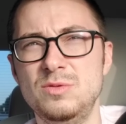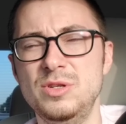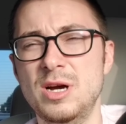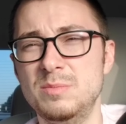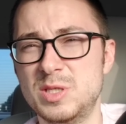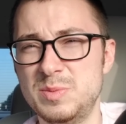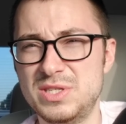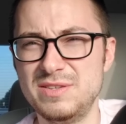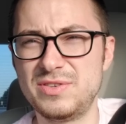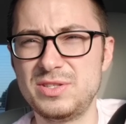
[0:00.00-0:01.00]
I'm
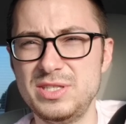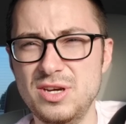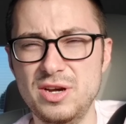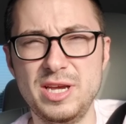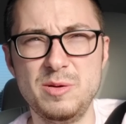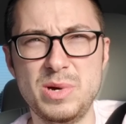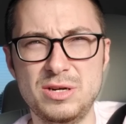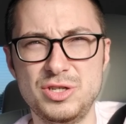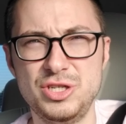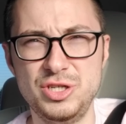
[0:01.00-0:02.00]
specifically talking
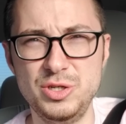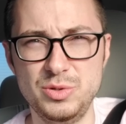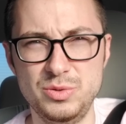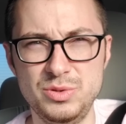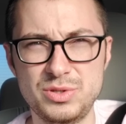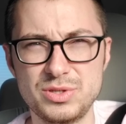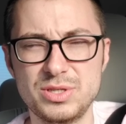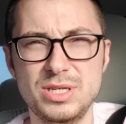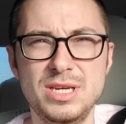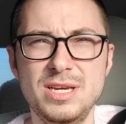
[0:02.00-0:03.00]
about shoes,
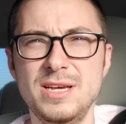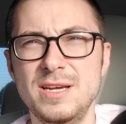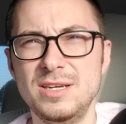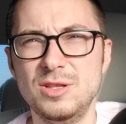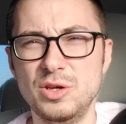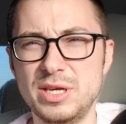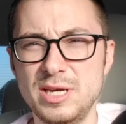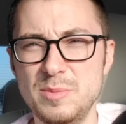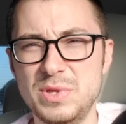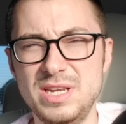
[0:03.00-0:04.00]
looking
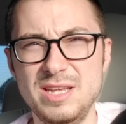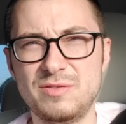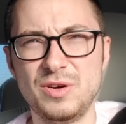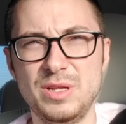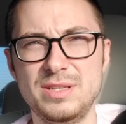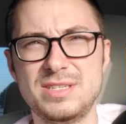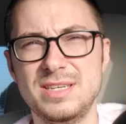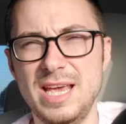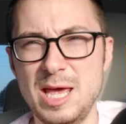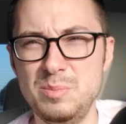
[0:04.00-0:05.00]
up the different
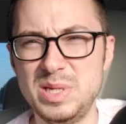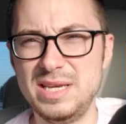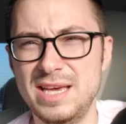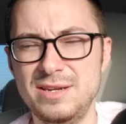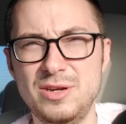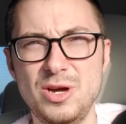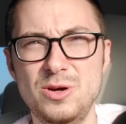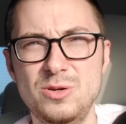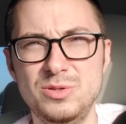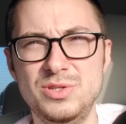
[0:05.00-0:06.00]
NPN
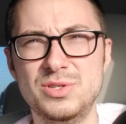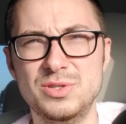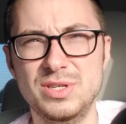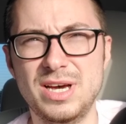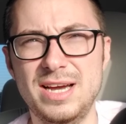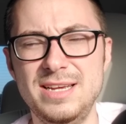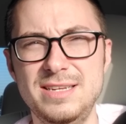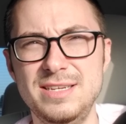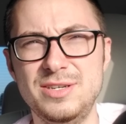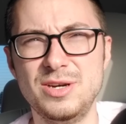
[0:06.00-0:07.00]
codes or the
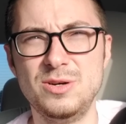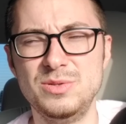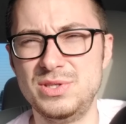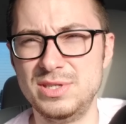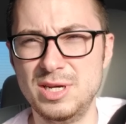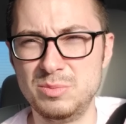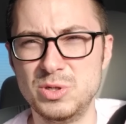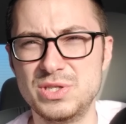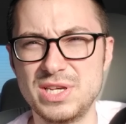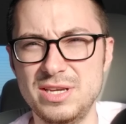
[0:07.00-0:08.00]
ID codes, the
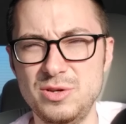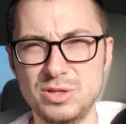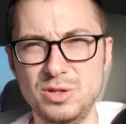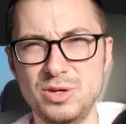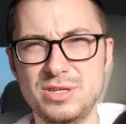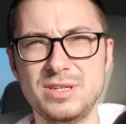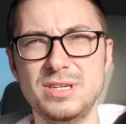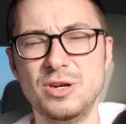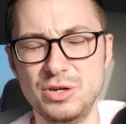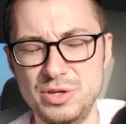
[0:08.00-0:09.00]
numbers that you can look,
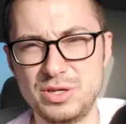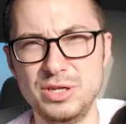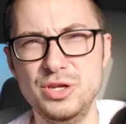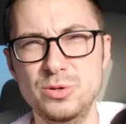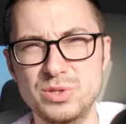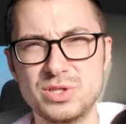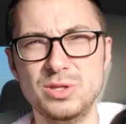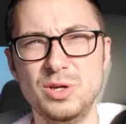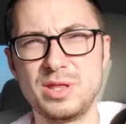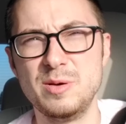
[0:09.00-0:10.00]
or you can use to
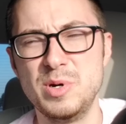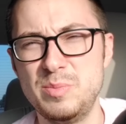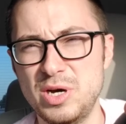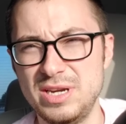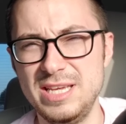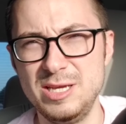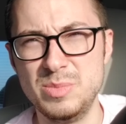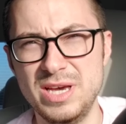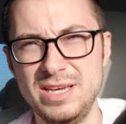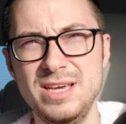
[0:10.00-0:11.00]
look them up on
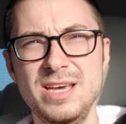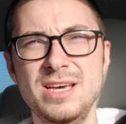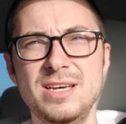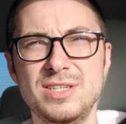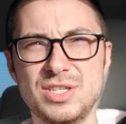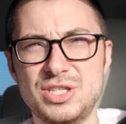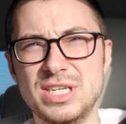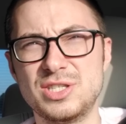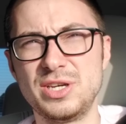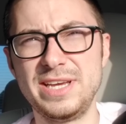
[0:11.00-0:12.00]
eBay, such
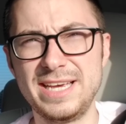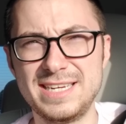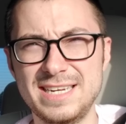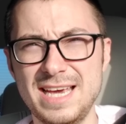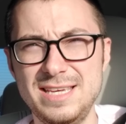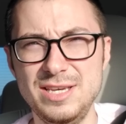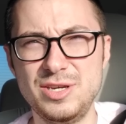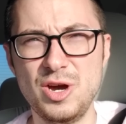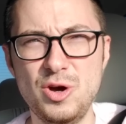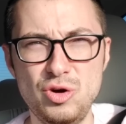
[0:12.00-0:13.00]
as looking at a Nike
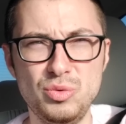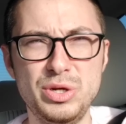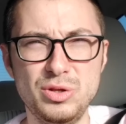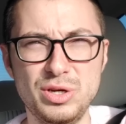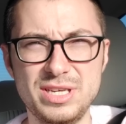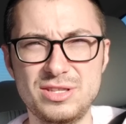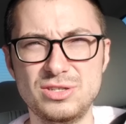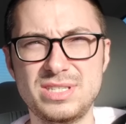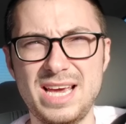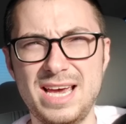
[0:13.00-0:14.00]
code. When you look at their
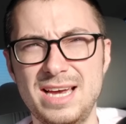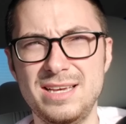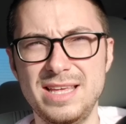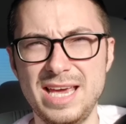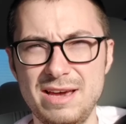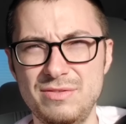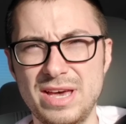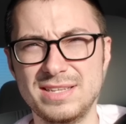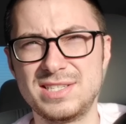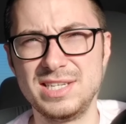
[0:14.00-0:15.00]
tag, they have
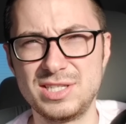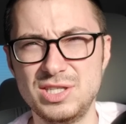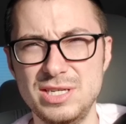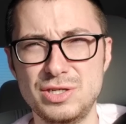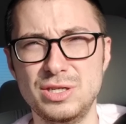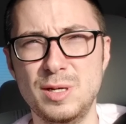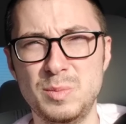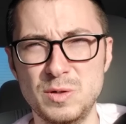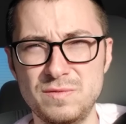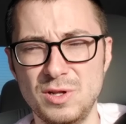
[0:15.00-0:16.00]
that 6-digit
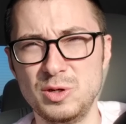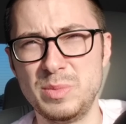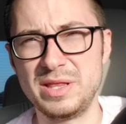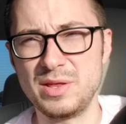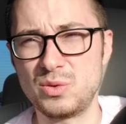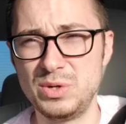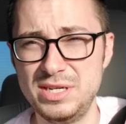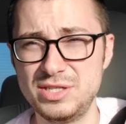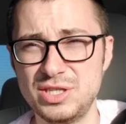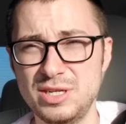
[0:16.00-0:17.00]
number followed by the
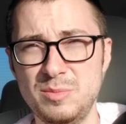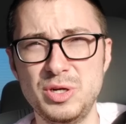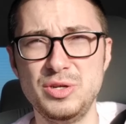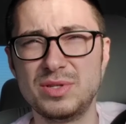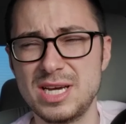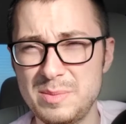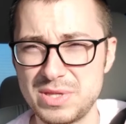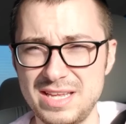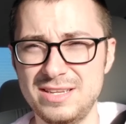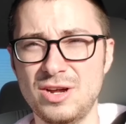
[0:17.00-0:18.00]
3-digit number. You type
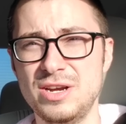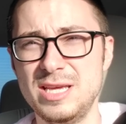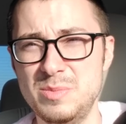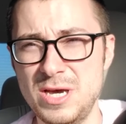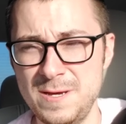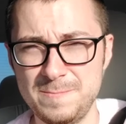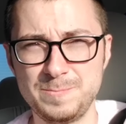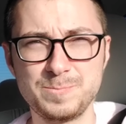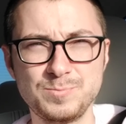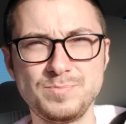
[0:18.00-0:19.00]
that in on eBay,
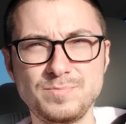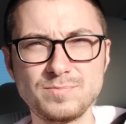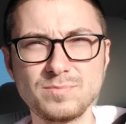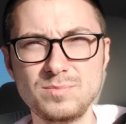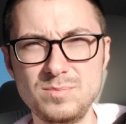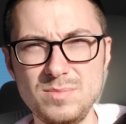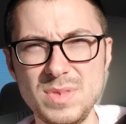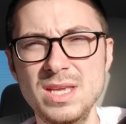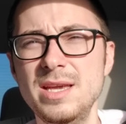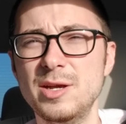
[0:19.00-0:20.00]

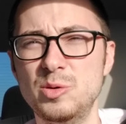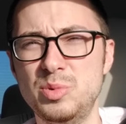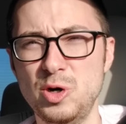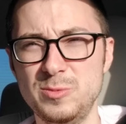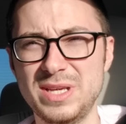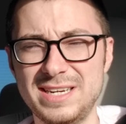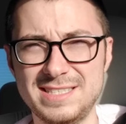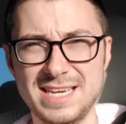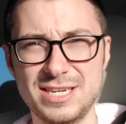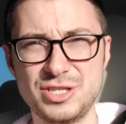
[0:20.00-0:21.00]
it'll pull up that
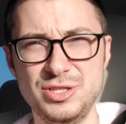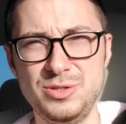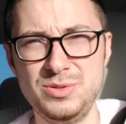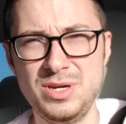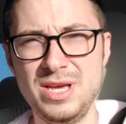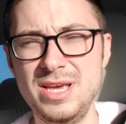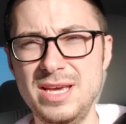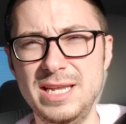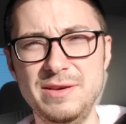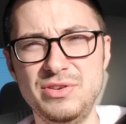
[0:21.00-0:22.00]
exact shoe.
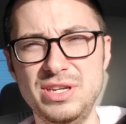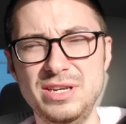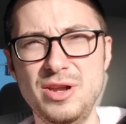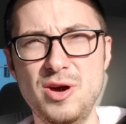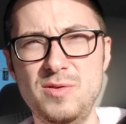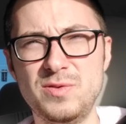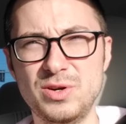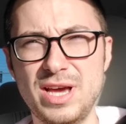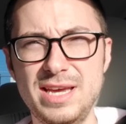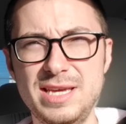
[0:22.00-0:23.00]
And if you didn't know, for
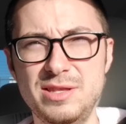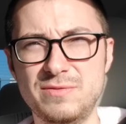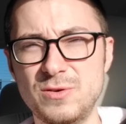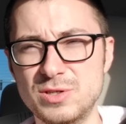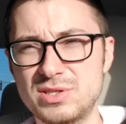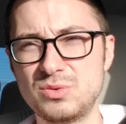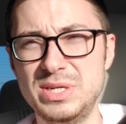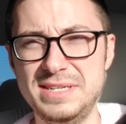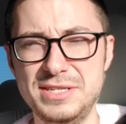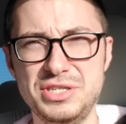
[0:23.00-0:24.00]
Nike, the first
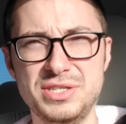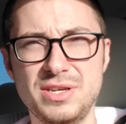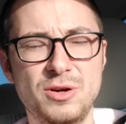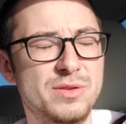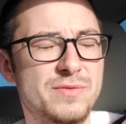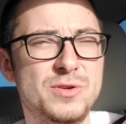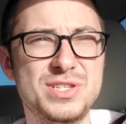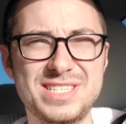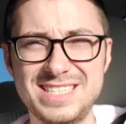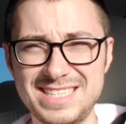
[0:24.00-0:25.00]
3 digits or the
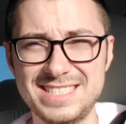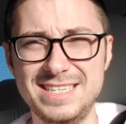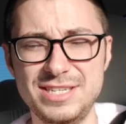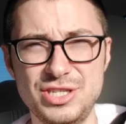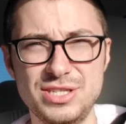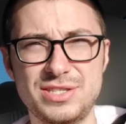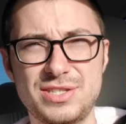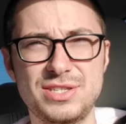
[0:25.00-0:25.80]
first 6 digits